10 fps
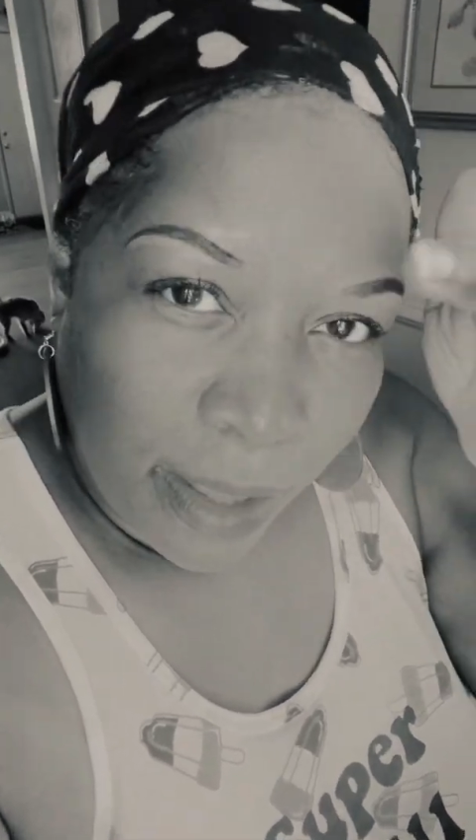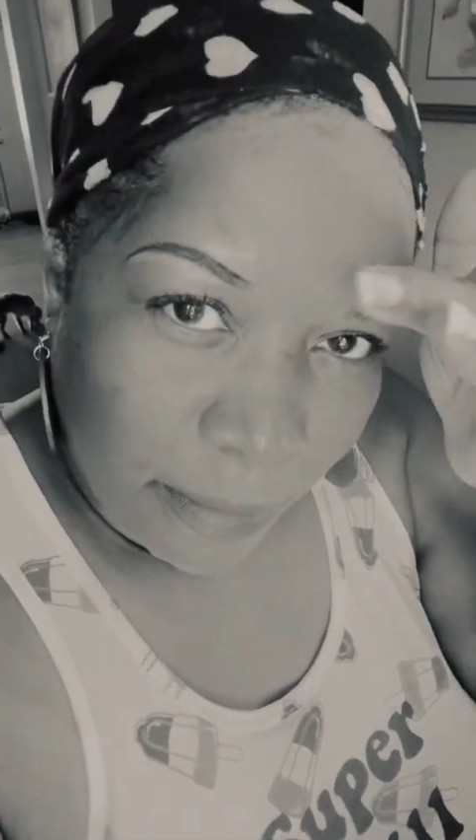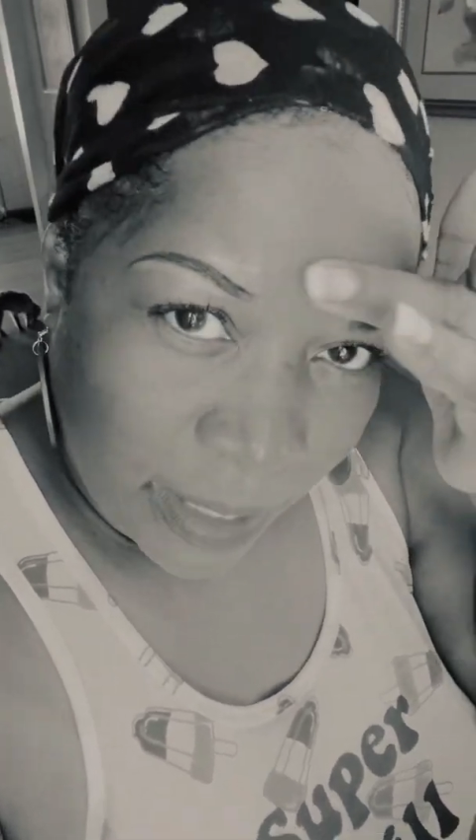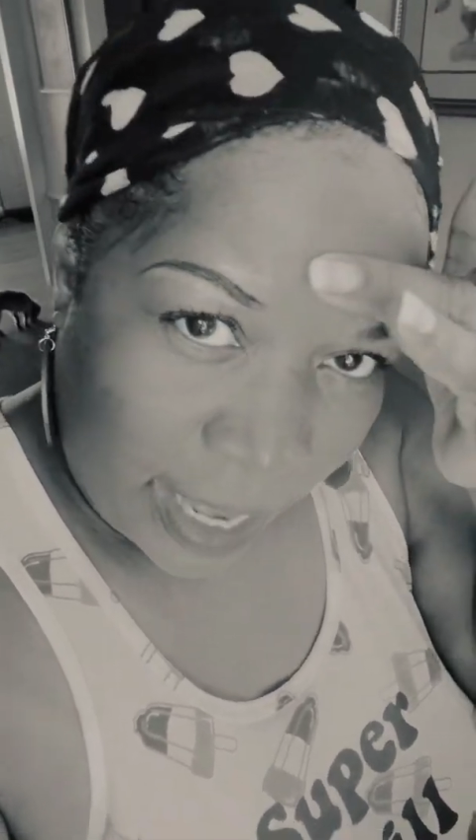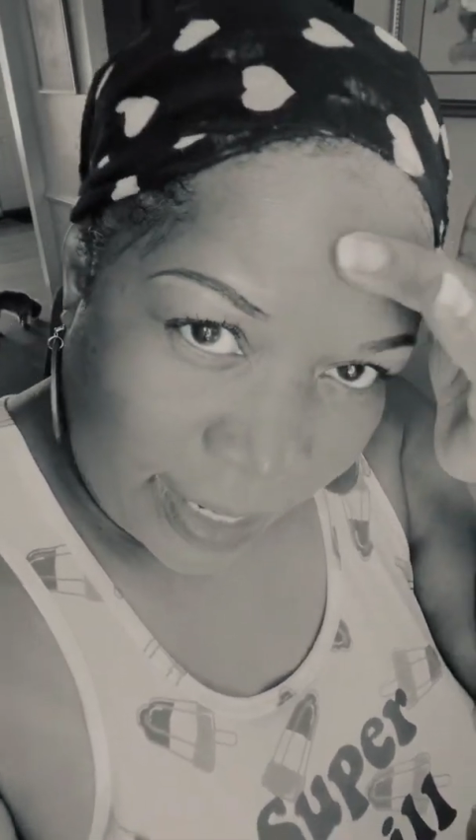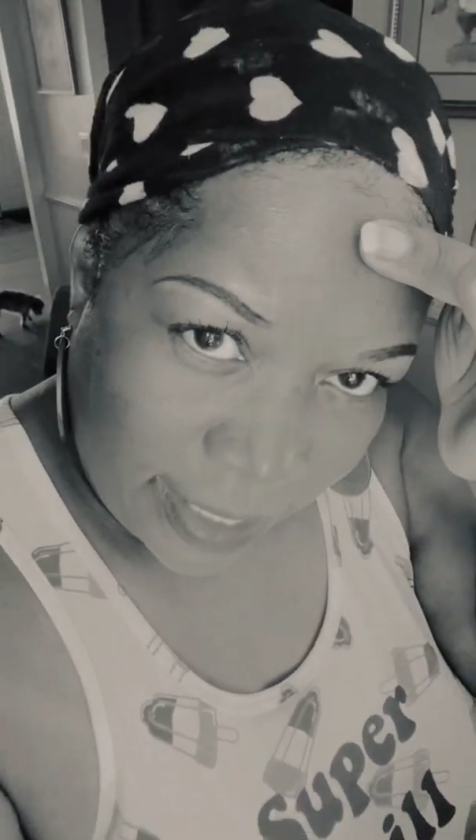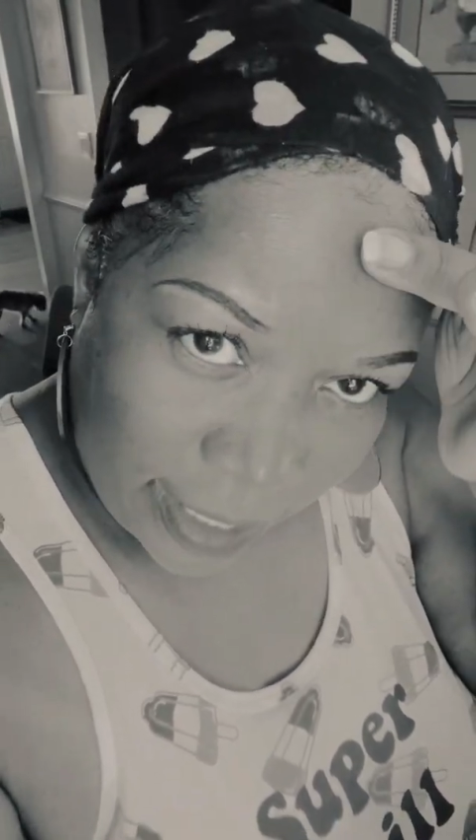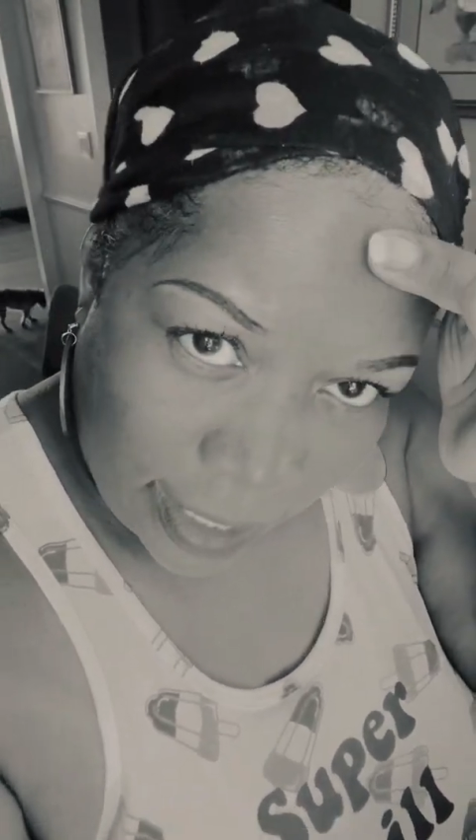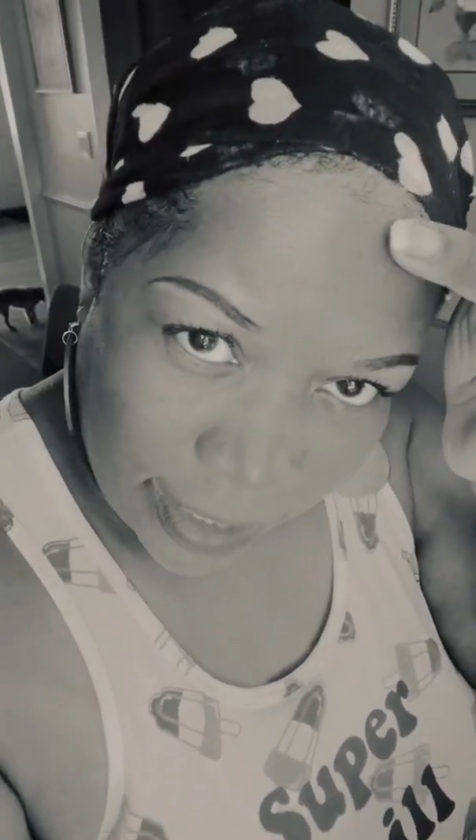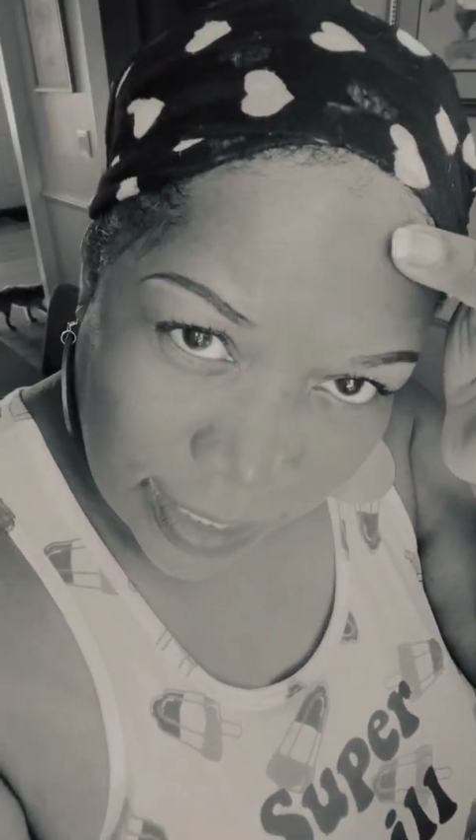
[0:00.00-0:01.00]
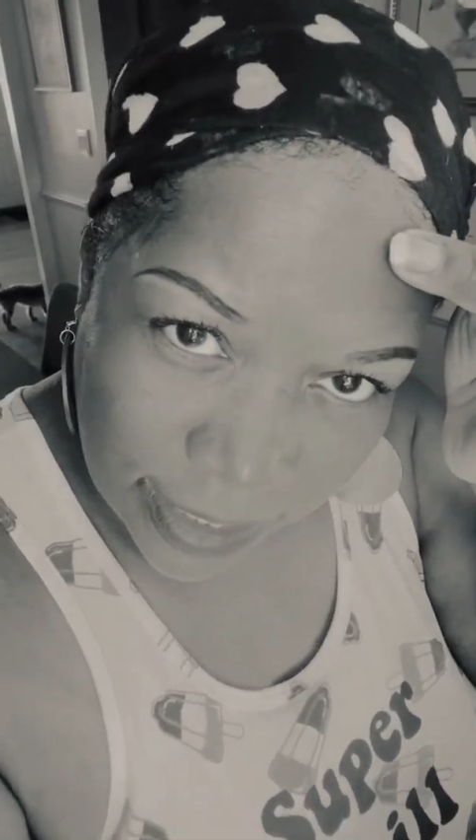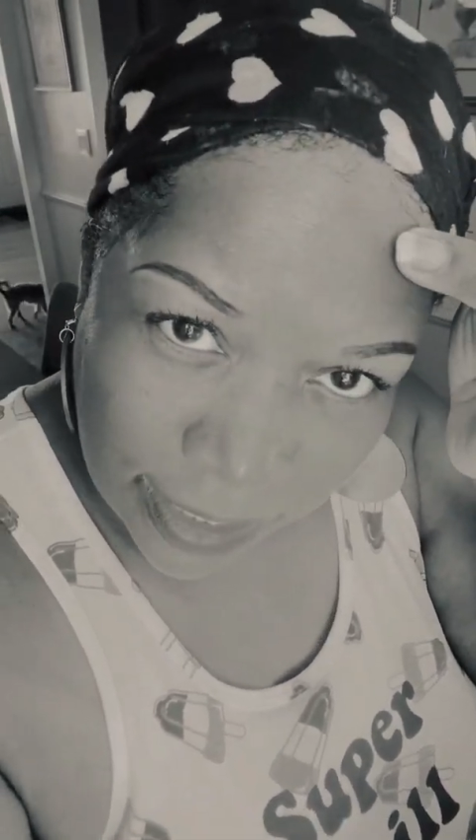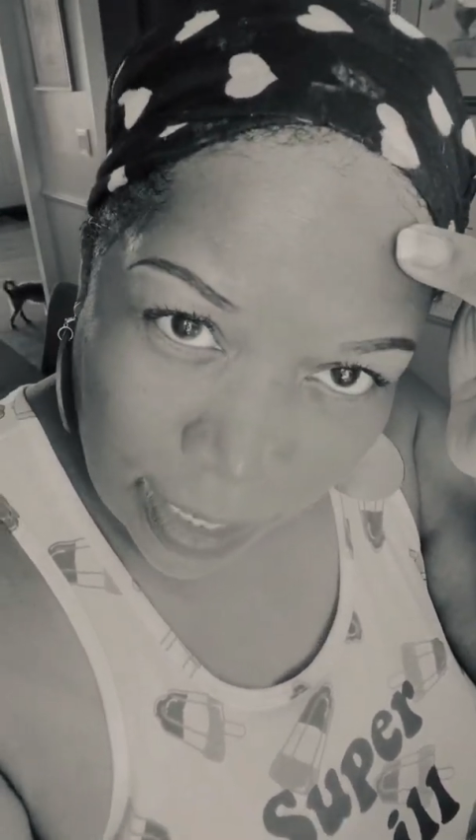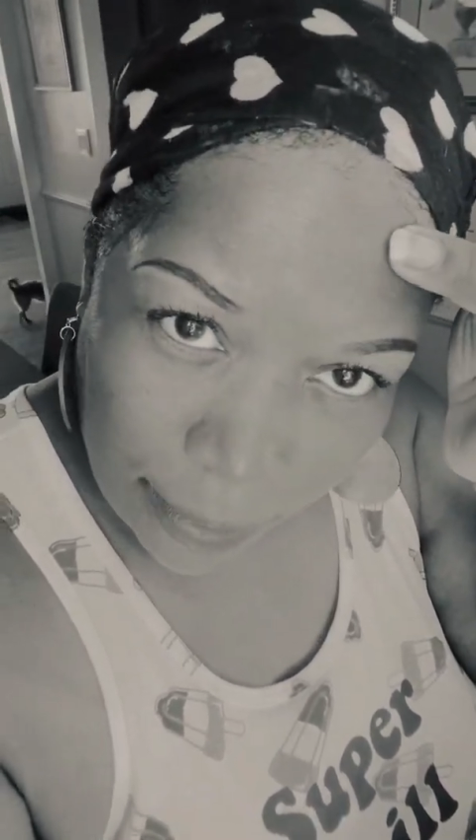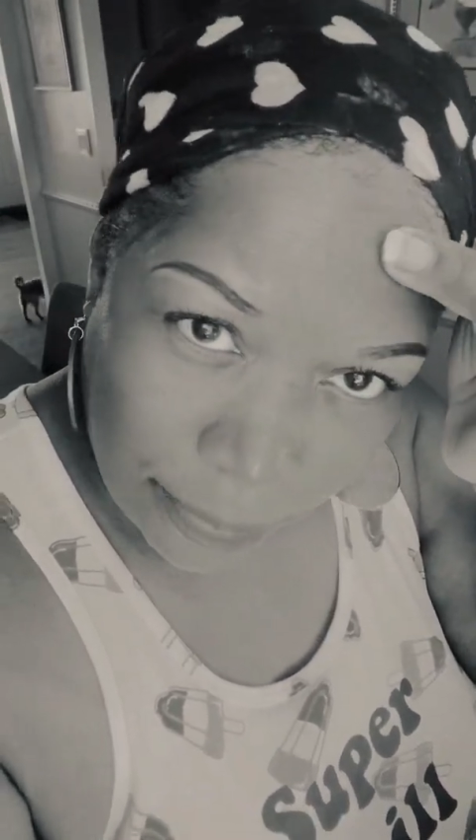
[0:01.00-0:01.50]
But I think I need to stop